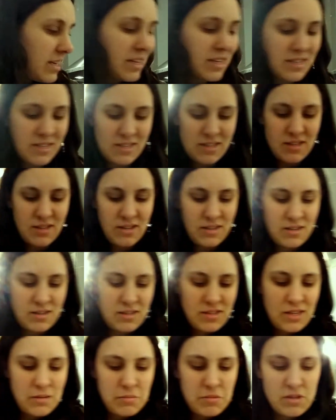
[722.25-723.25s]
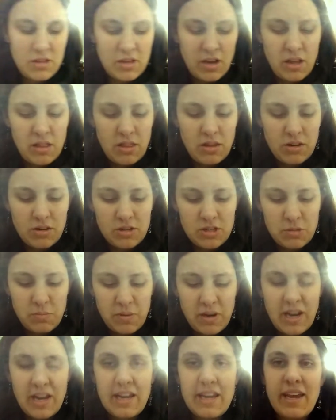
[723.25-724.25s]
as some of the others, but
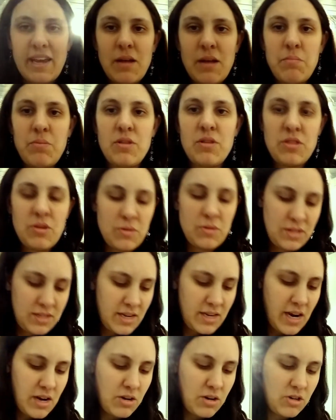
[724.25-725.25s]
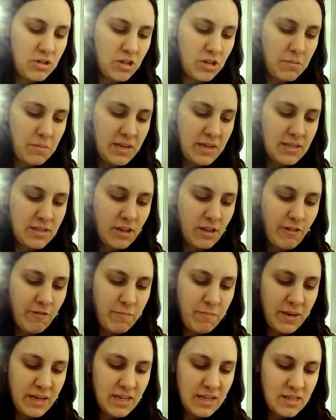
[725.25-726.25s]
I can't put those standards on myself,
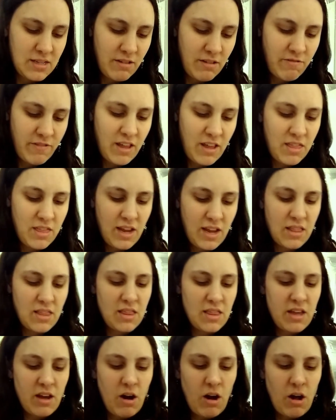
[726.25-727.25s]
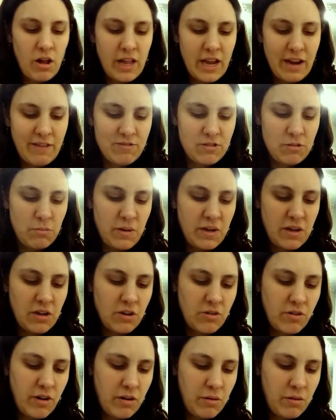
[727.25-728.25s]
because if I think that they all have to be
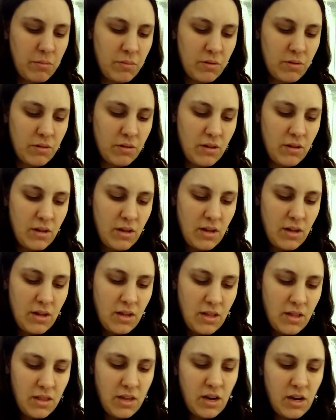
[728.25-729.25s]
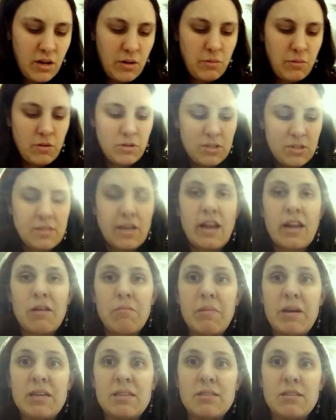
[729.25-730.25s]
incredible, then I will psych
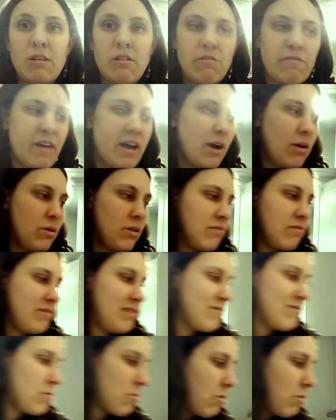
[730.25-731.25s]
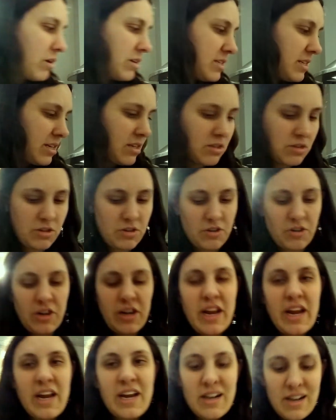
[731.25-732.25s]
myself out of even wanting to
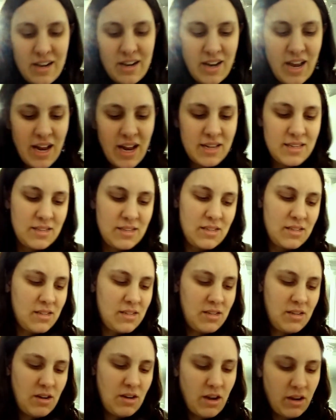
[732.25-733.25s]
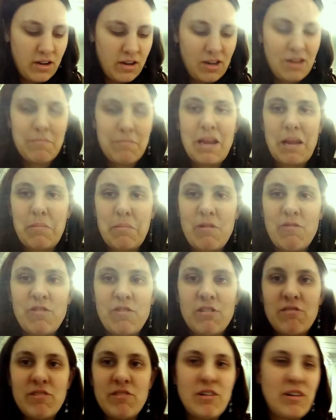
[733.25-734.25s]
create, and that's not going to make me
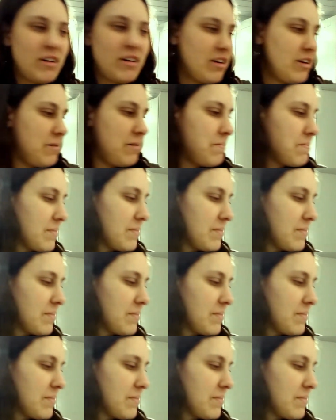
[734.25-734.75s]
feel very good.